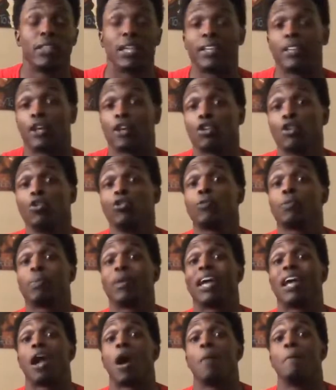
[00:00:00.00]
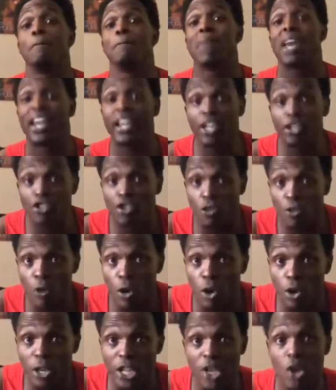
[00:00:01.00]
that the glutes play a major
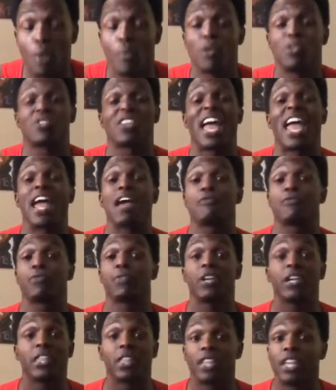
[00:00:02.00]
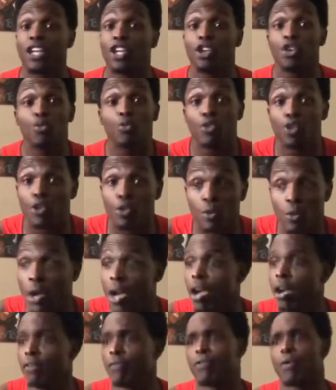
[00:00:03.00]
role in almost everything you do,
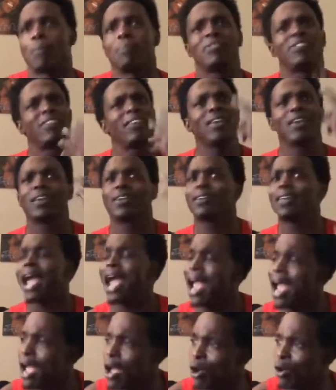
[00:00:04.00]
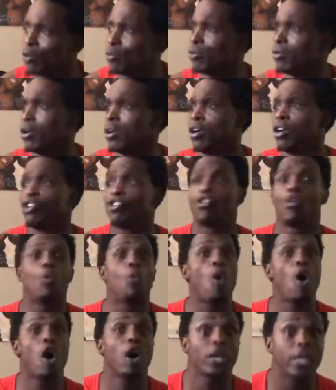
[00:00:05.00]
from sitting down to
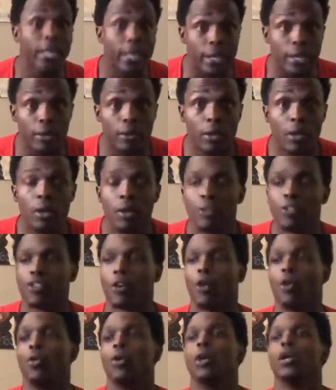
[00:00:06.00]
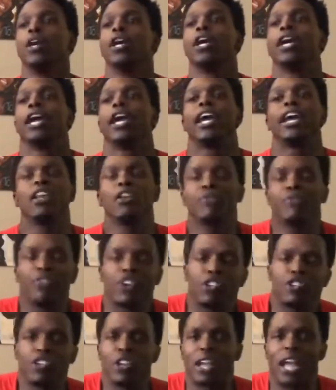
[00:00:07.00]
walking. So
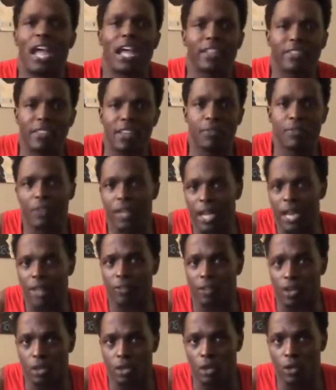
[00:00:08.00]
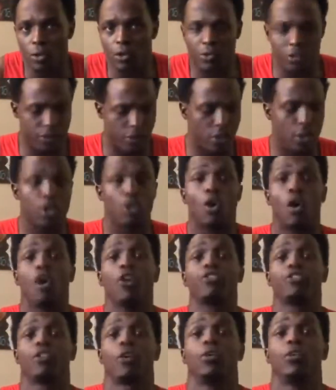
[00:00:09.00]
inefficient activity at the glutes could
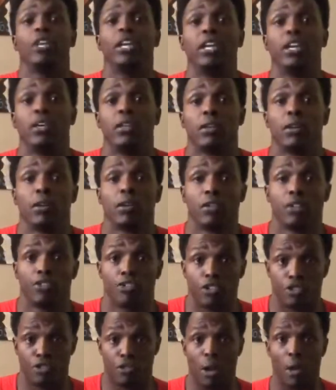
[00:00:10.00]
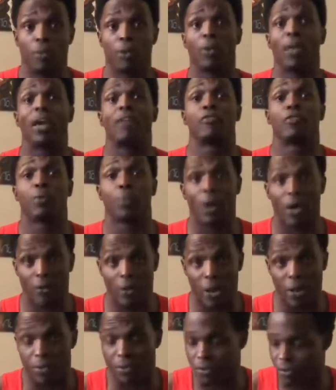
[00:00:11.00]
also lead to trouble everywhere
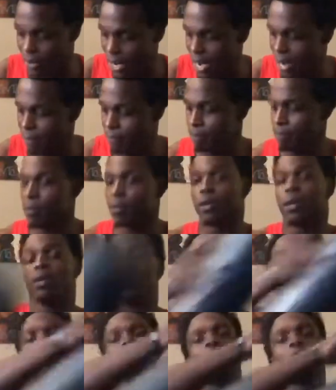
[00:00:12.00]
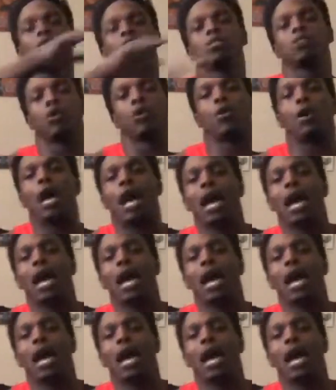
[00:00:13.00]
else, right? So